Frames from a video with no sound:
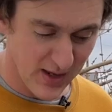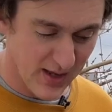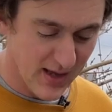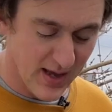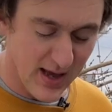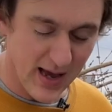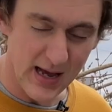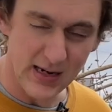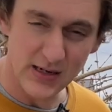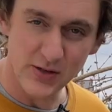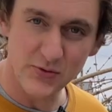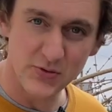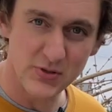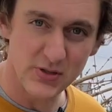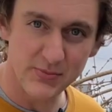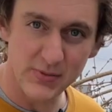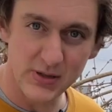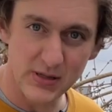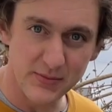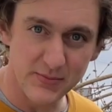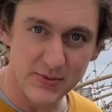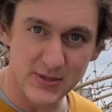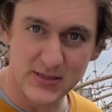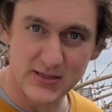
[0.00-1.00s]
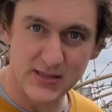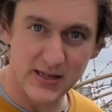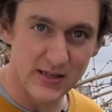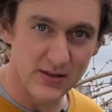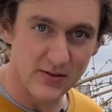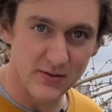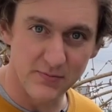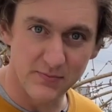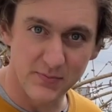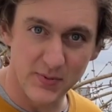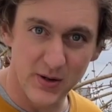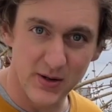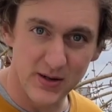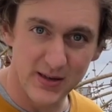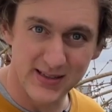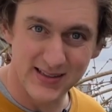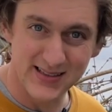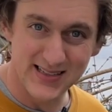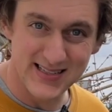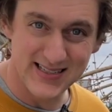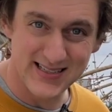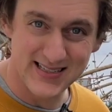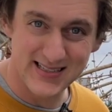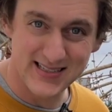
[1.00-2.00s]
and I also made the mistake of
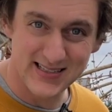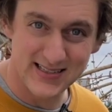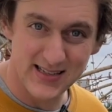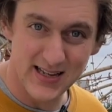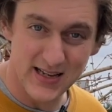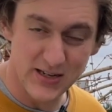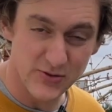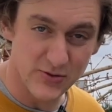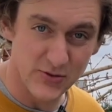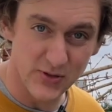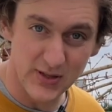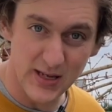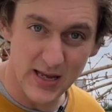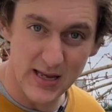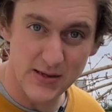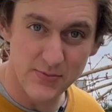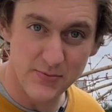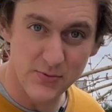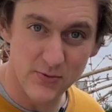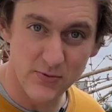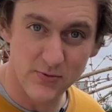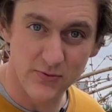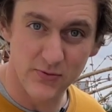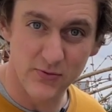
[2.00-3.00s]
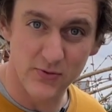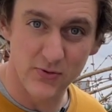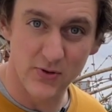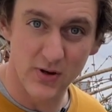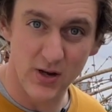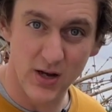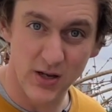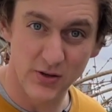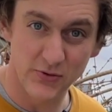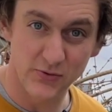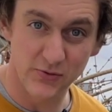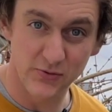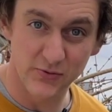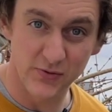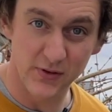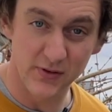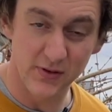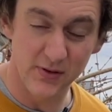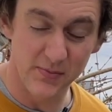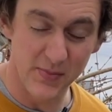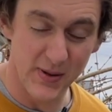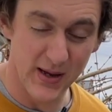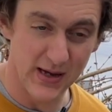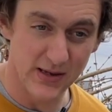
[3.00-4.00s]
buying this extra cable for
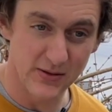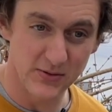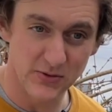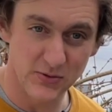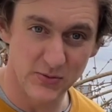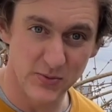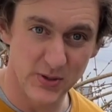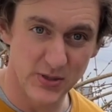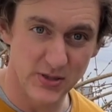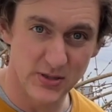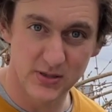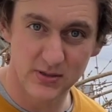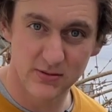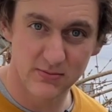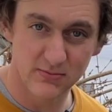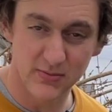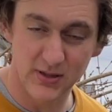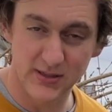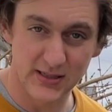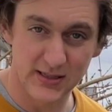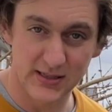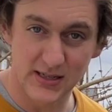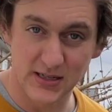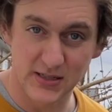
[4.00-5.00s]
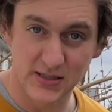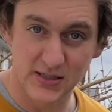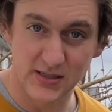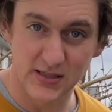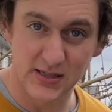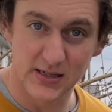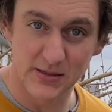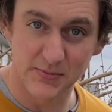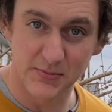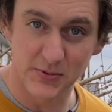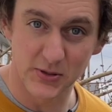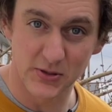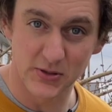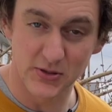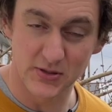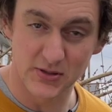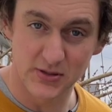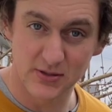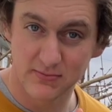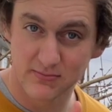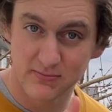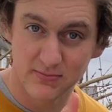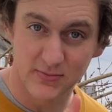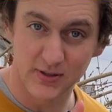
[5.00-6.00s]
£150, which I didn't actually need
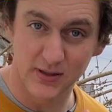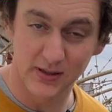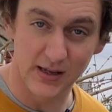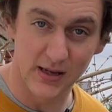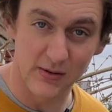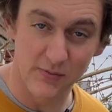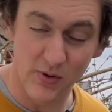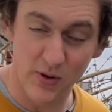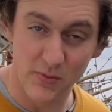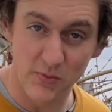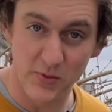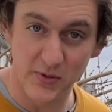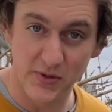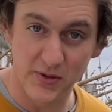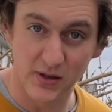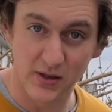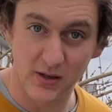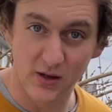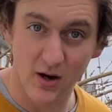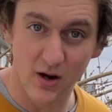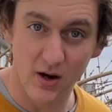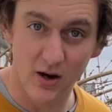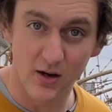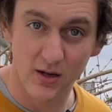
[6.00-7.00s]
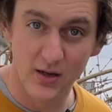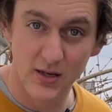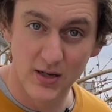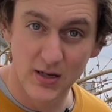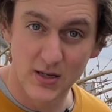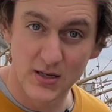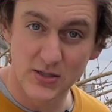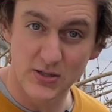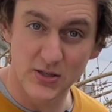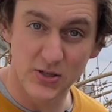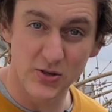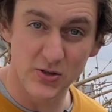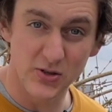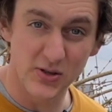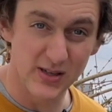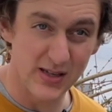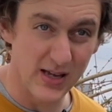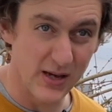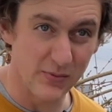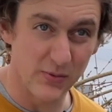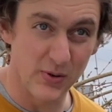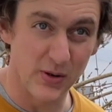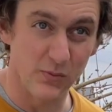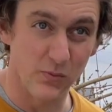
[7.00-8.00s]
because I get one with the car. So you can
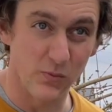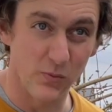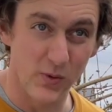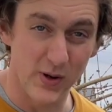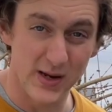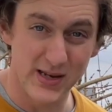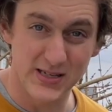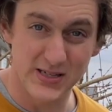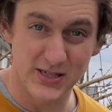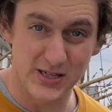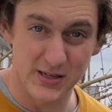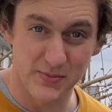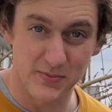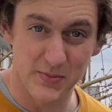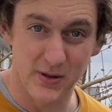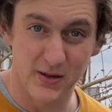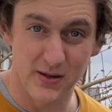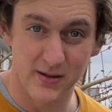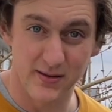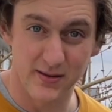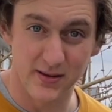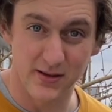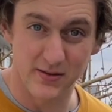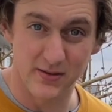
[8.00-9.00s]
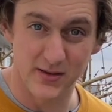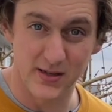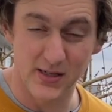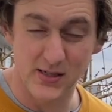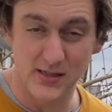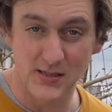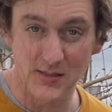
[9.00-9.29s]
get one way cheaper than this.